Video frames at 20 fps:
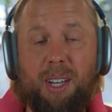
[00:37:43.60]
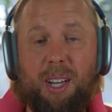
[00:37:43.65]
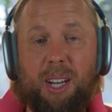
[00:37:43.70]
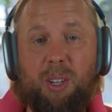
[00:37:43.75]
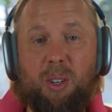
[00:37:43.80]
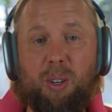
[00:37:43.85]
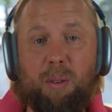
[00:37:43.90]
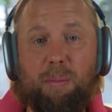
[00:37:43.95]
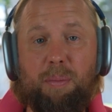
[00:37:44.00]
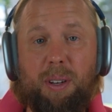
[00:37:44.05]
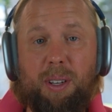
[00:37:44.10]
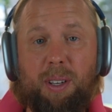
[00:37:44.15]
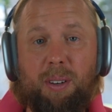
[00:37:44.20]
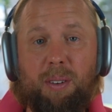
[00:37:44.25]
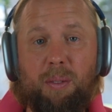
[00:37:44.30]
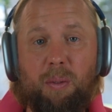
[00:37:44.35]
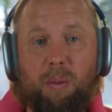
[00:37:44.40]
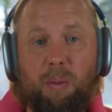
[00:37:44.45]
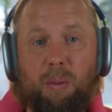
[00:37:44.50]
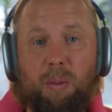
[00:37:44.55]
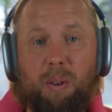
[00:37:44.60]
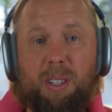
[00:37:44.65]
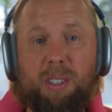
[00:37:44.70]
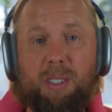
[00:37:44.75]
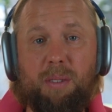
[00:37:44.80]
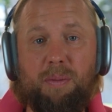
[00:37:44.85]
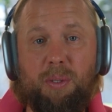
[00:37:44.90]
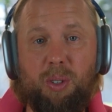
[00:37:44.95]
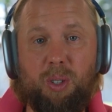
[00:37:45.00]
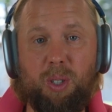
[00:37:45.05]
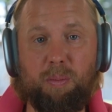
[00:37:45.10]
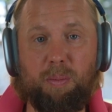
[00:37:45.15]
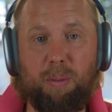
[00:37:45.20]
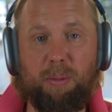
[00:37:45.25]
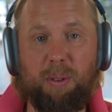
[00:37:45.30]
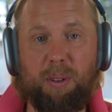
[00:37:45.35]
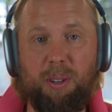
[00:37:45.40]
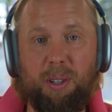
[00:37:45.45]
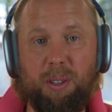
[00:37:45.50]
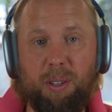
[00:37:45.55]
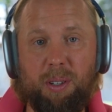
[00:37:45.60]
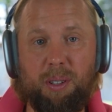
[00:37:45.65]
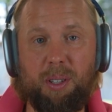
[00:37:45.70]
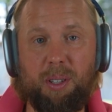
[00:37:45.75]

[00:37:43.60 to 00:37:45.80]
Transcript: In your opinion, what does the future mobility look